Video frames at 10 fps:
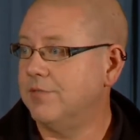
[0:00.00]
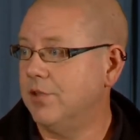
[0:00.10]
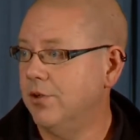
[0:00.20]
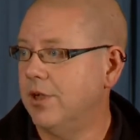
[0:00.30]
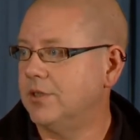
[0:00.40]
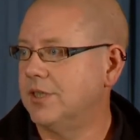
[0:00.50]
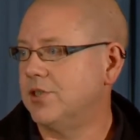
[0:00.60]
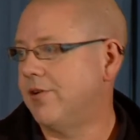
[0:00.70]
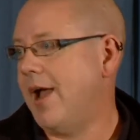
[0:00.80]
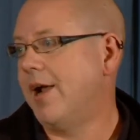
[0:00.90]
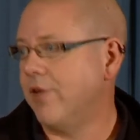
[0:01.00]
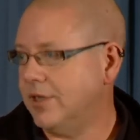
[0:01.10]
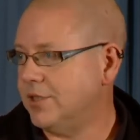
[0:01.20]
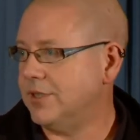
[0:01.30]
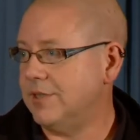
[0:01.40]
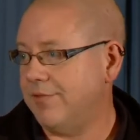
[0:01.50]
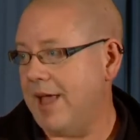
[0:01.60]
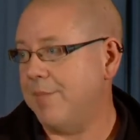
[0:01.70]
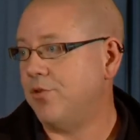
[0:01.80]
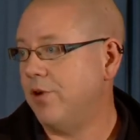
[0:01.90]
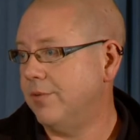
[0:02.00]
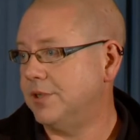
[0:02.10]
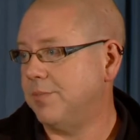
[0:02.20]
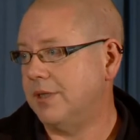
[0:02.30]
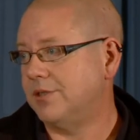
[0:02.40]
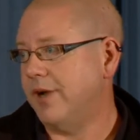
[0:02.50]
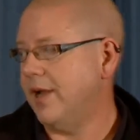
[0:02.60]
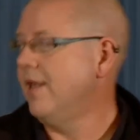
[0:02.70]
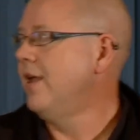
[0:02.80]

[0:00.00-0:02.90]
glucose because they're angry. So it's inflammatory response, right?